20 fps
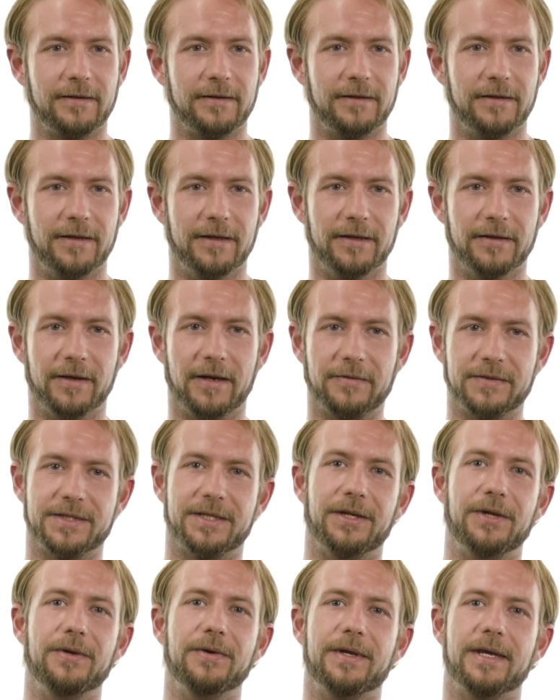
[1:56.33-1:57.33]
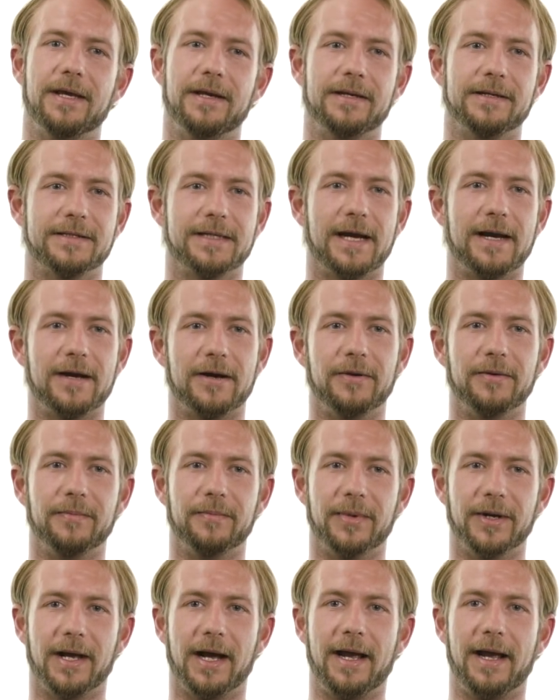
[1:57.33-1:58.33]
You know, I was the new kid in town,
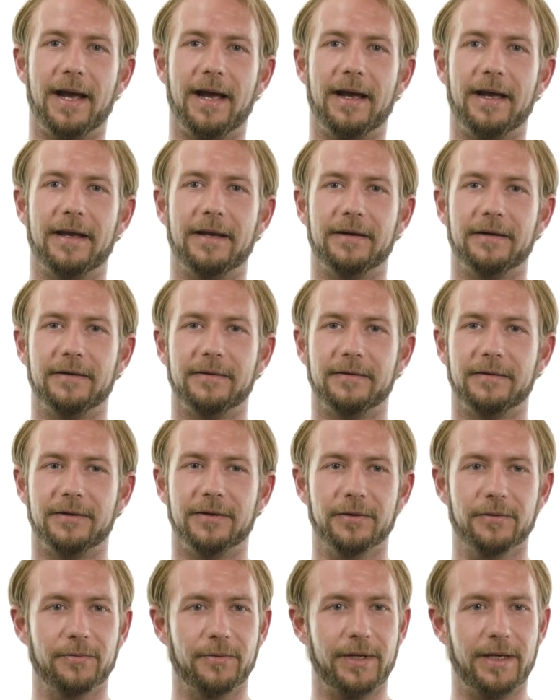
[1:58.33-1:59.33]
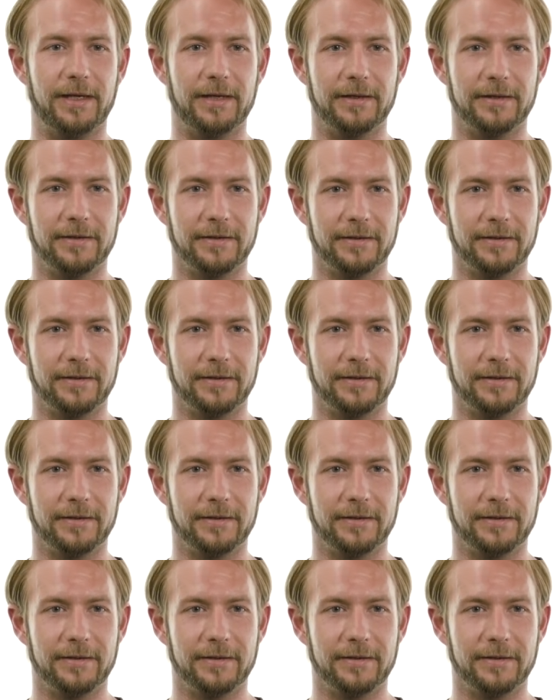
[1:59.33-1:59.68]
but I had good weed.